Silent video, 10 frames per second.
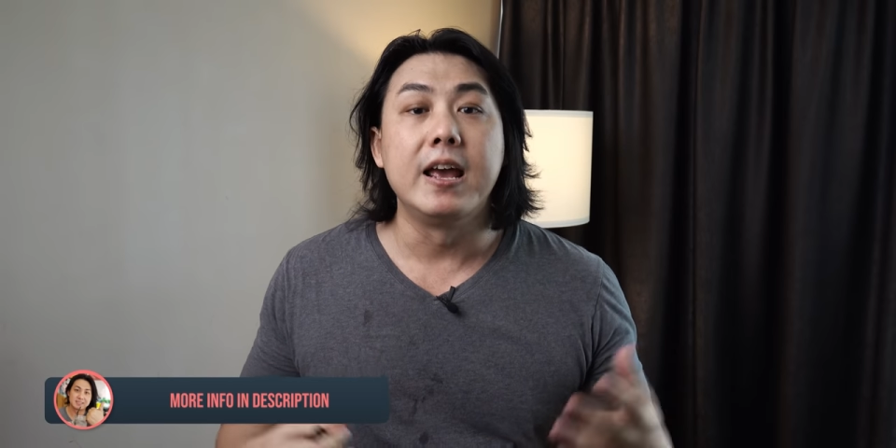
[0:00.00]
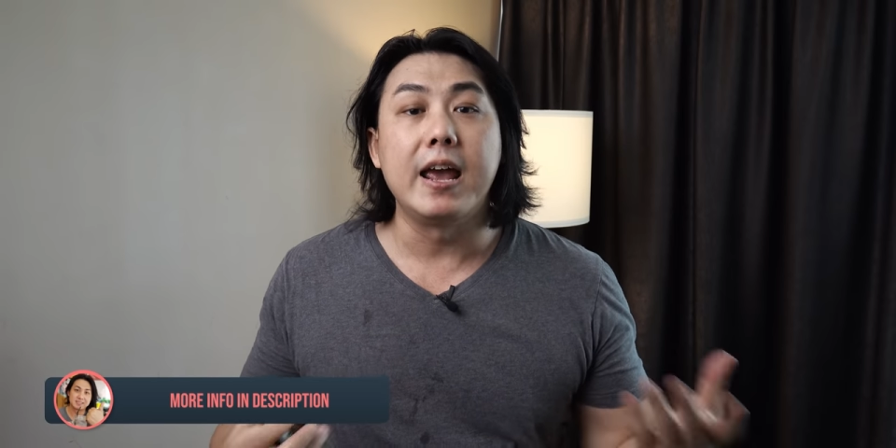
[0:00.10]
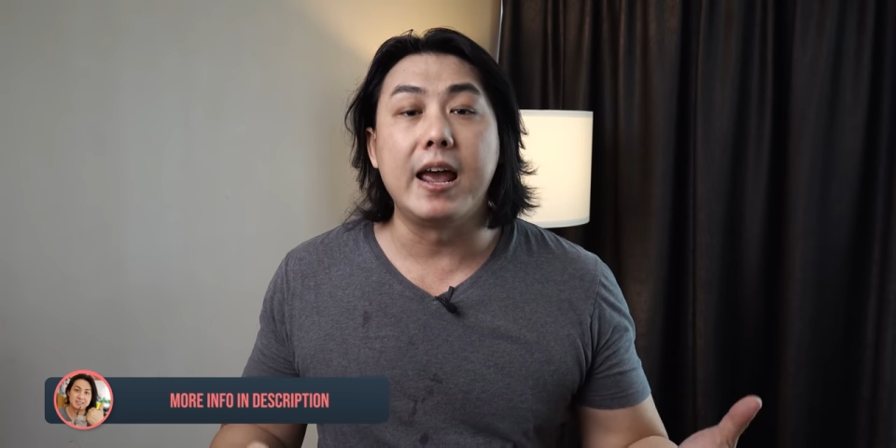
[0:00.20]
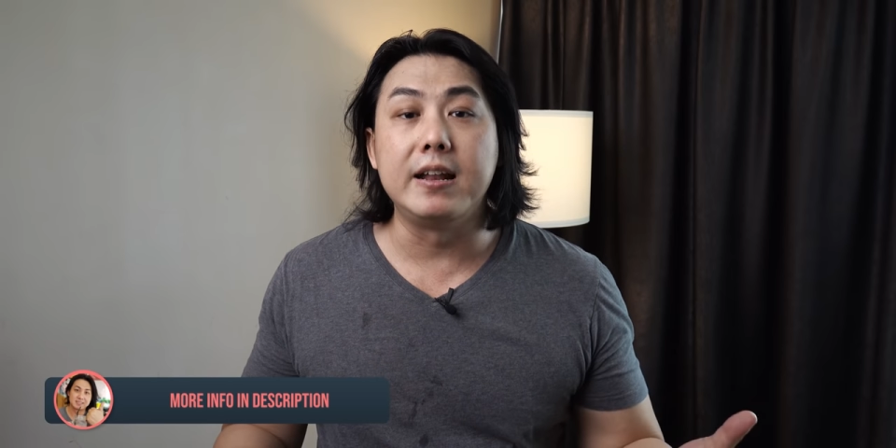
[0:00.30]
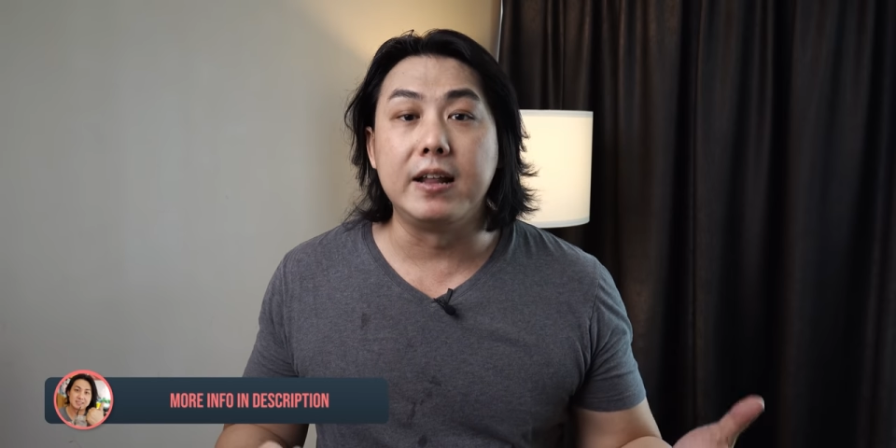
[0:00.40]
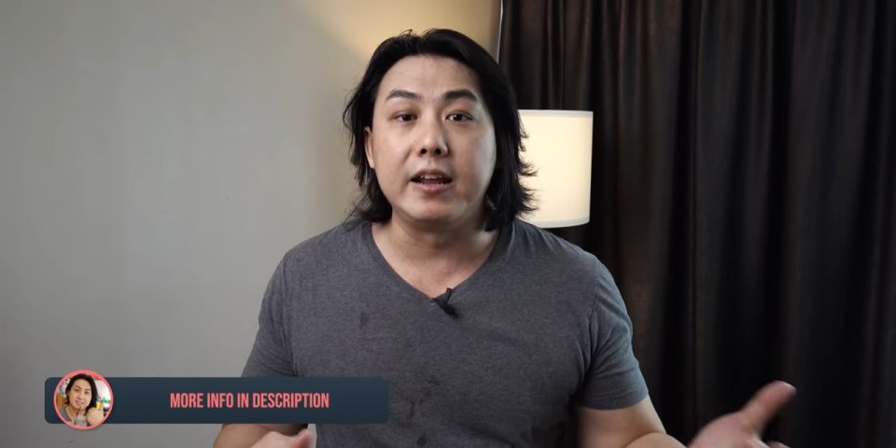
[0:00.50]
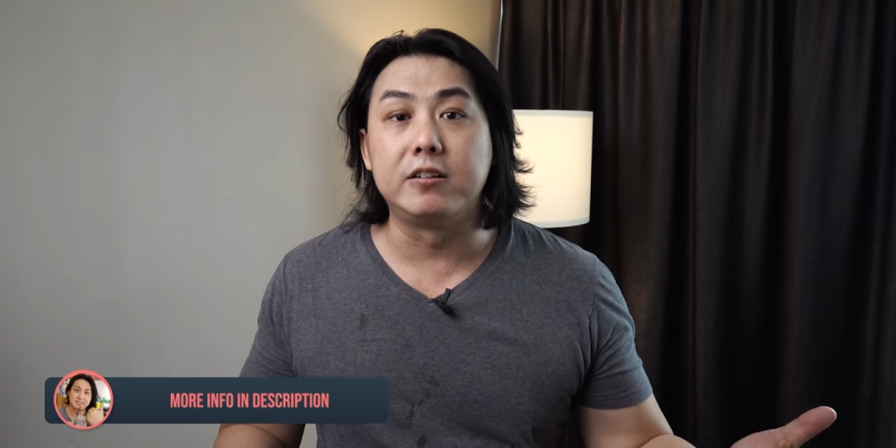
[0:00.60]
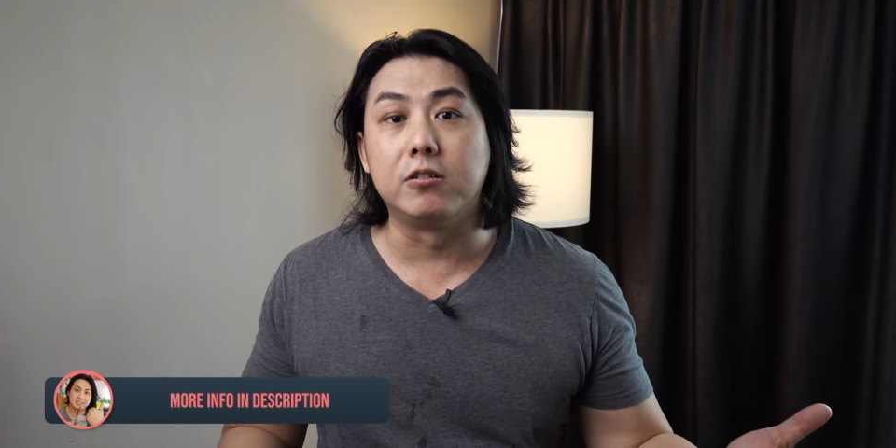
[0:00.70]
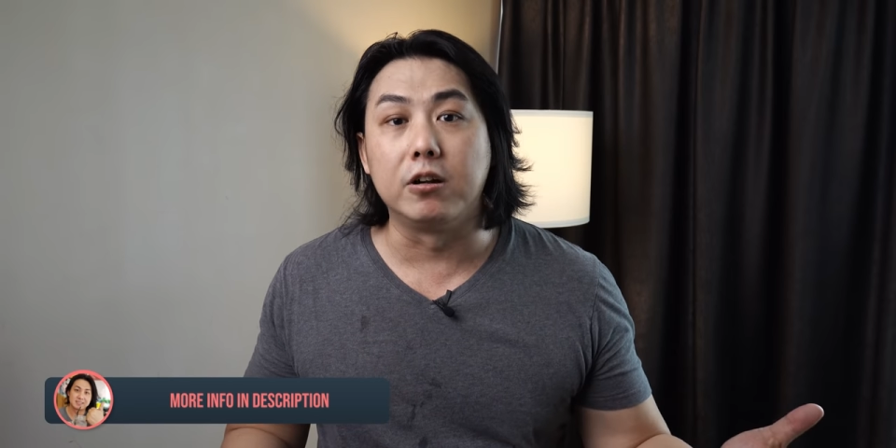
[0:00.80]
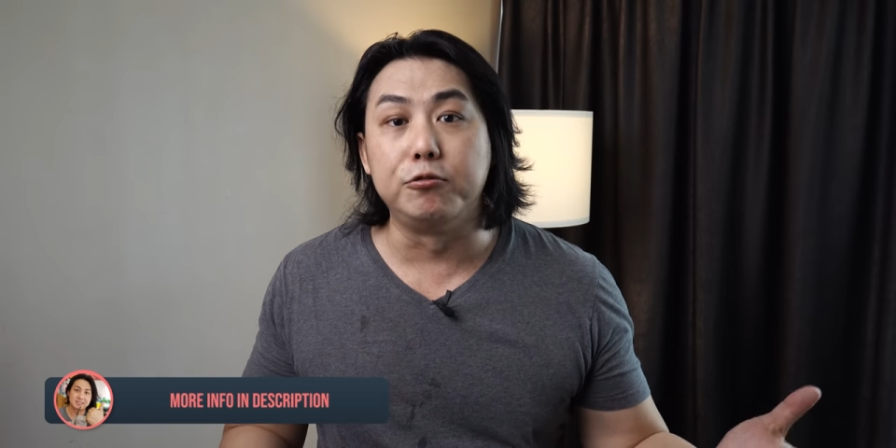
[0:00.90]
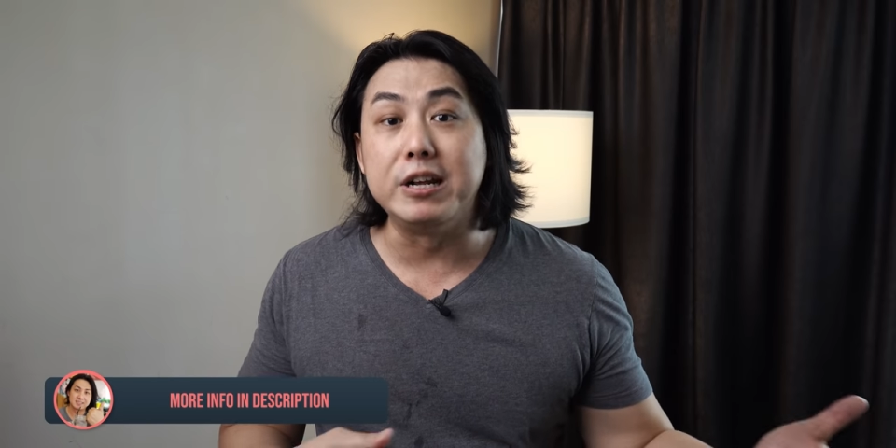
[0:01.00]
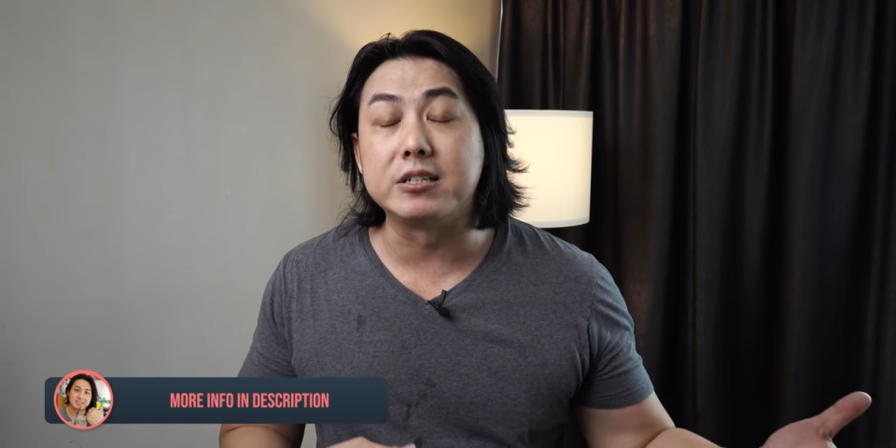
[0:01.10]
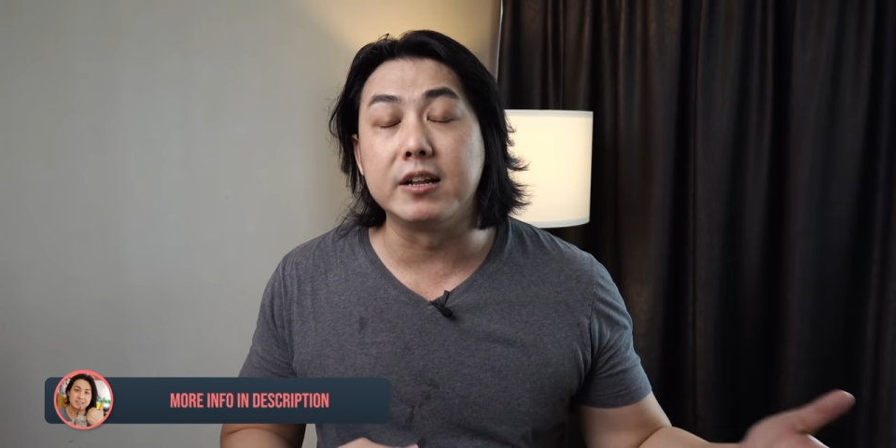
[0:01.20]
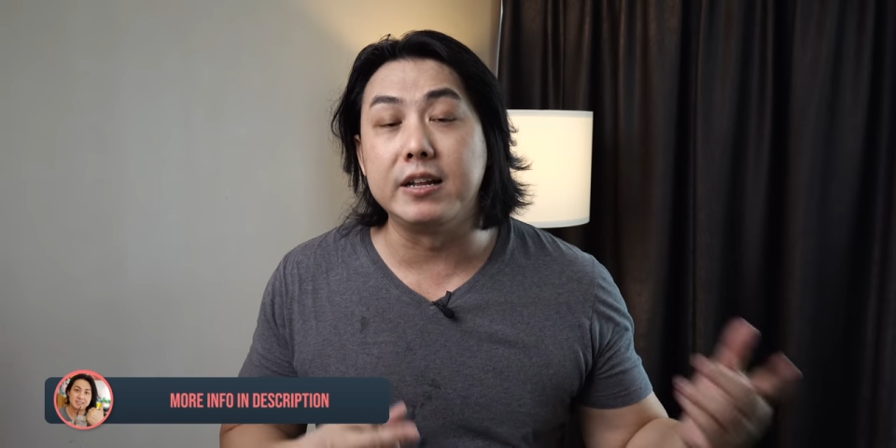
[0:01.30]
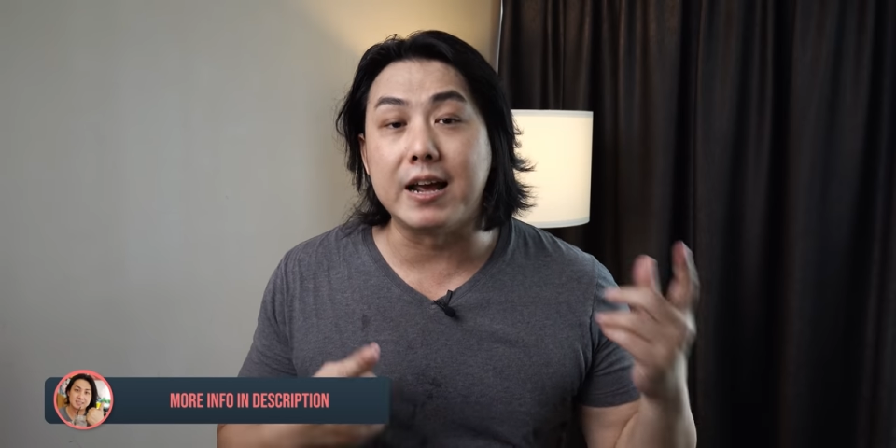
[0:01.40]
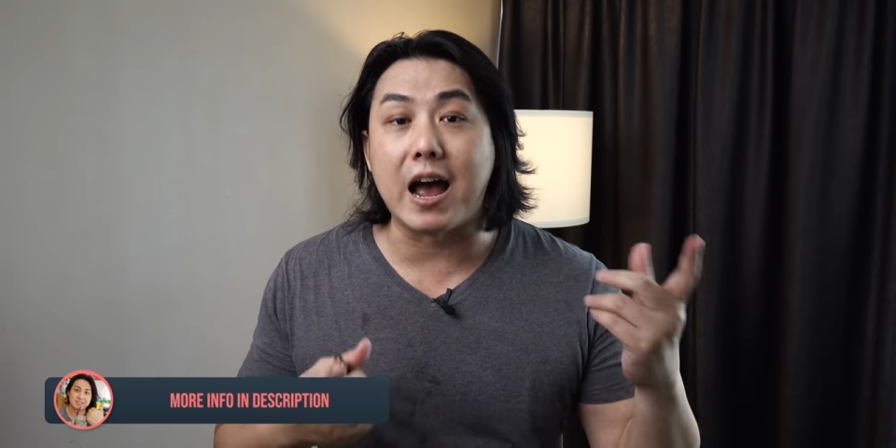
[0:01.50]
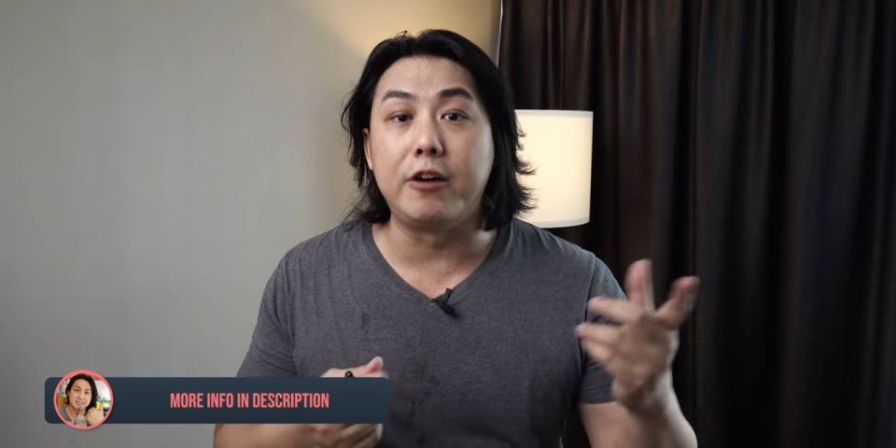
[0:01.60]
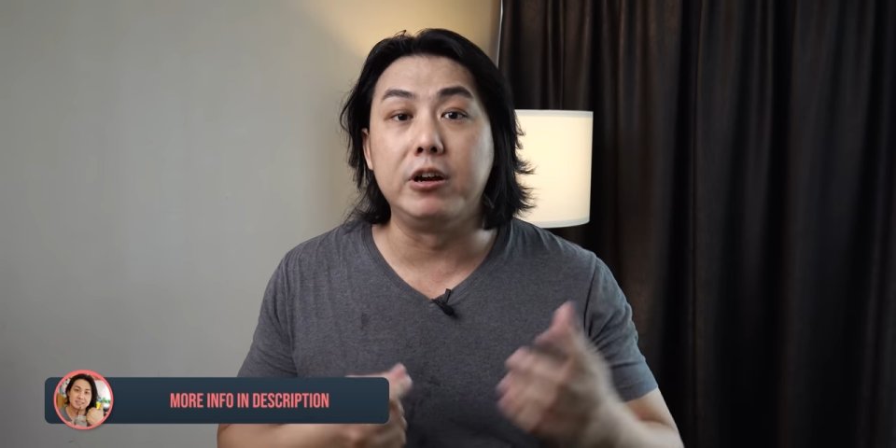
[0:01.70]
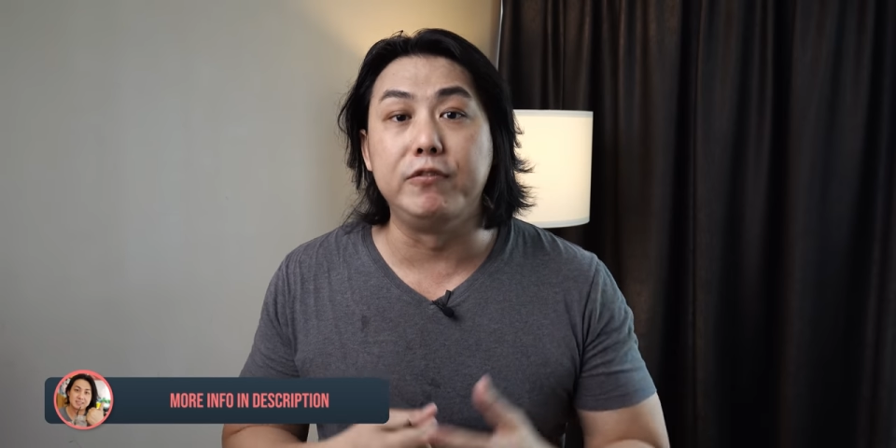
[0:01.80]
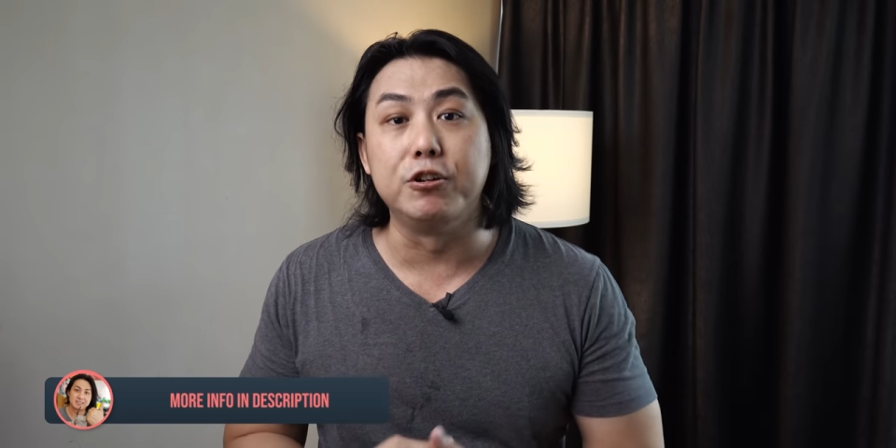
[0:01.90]
and later on recently I
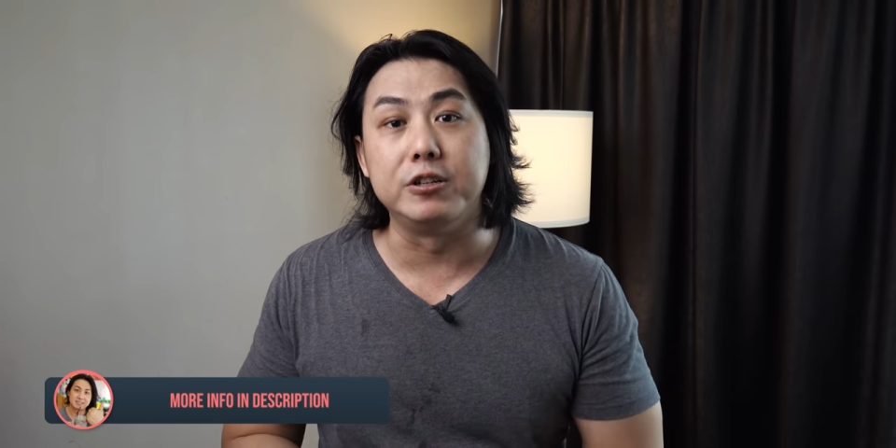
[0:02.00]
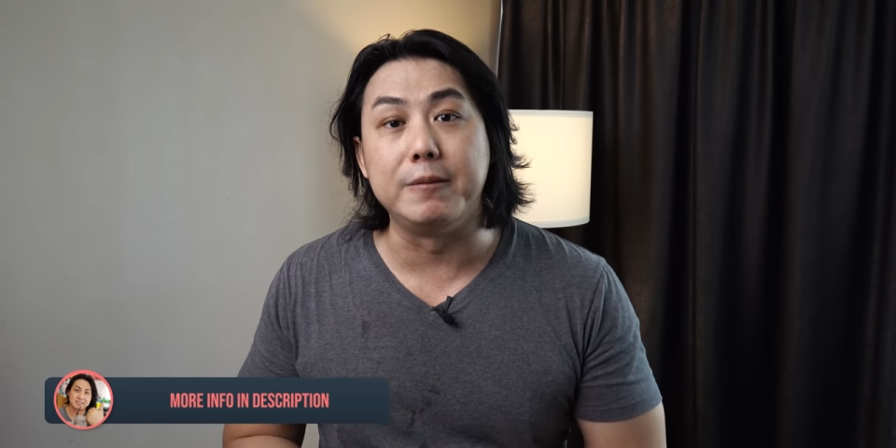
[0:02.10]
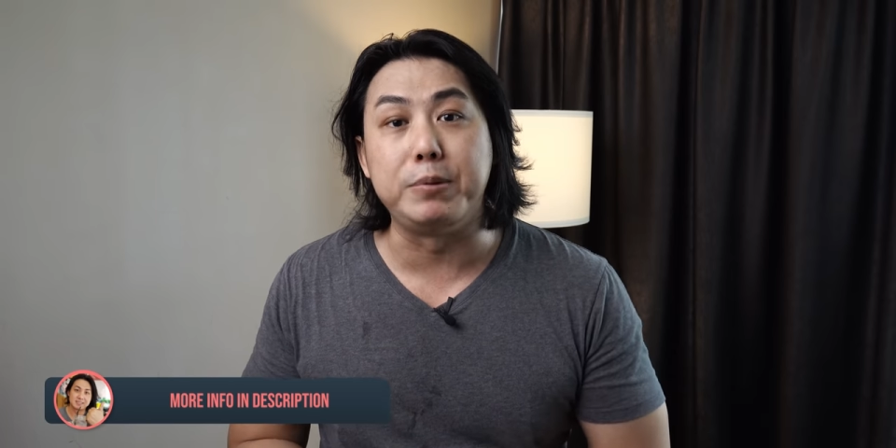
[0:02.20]
reviewed the